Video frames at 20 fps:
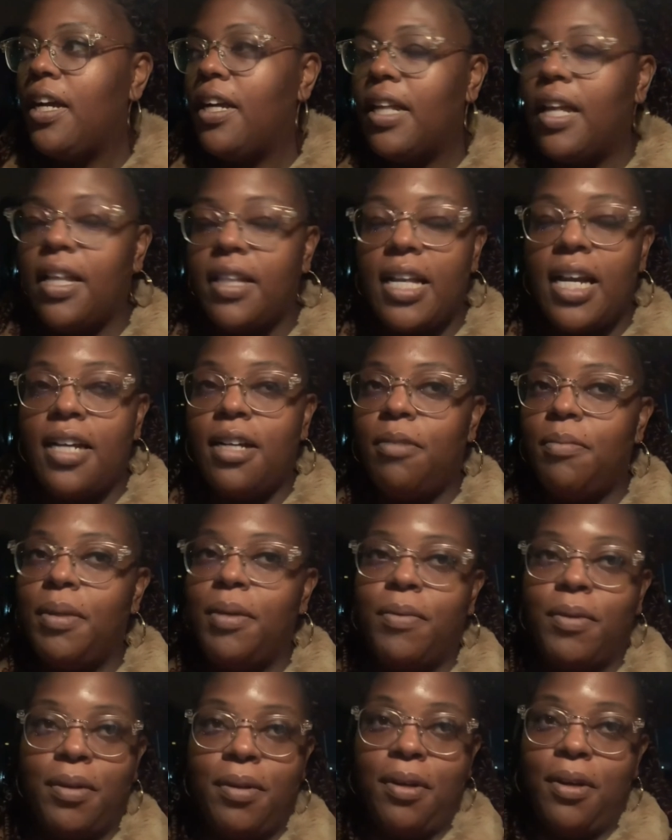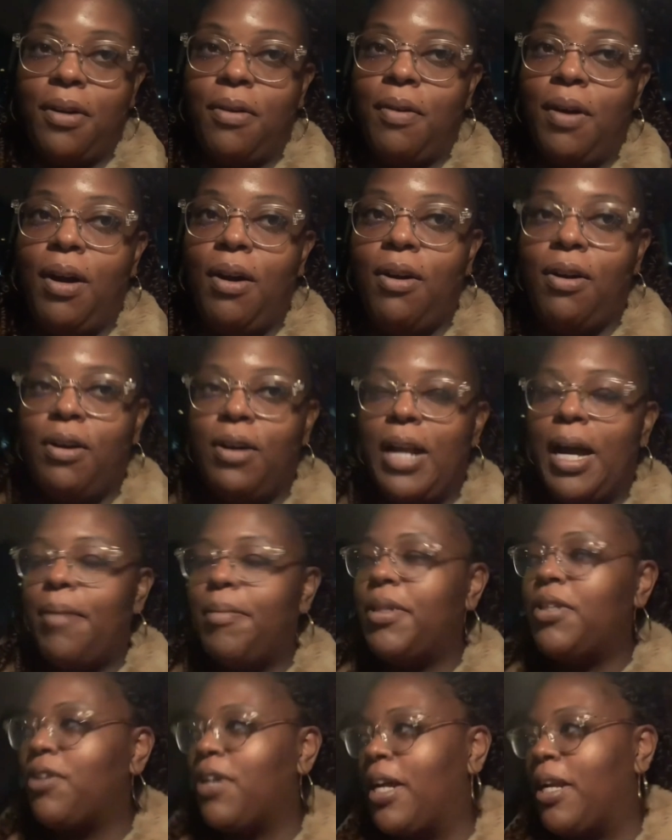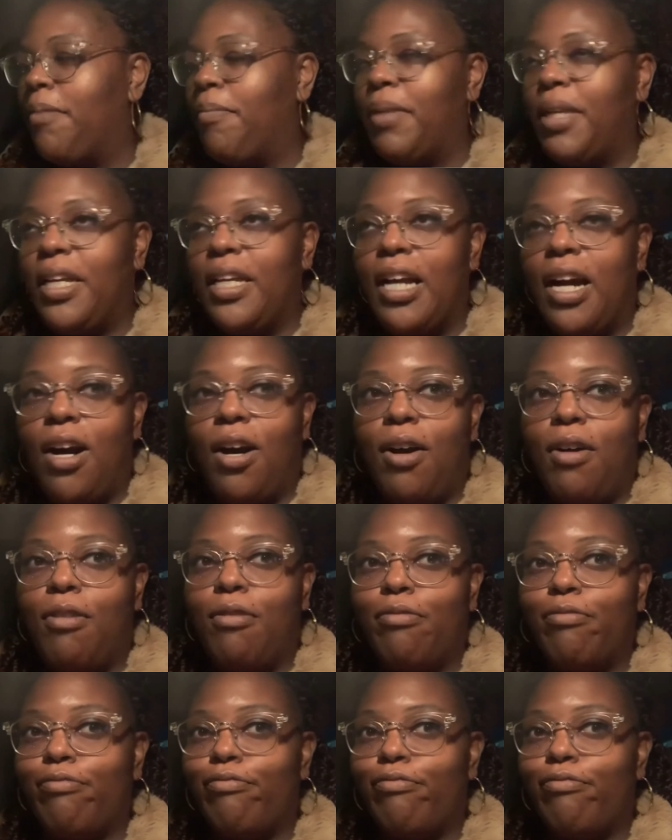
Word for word: That thing don't be wanting to go on. I be trying to be y'all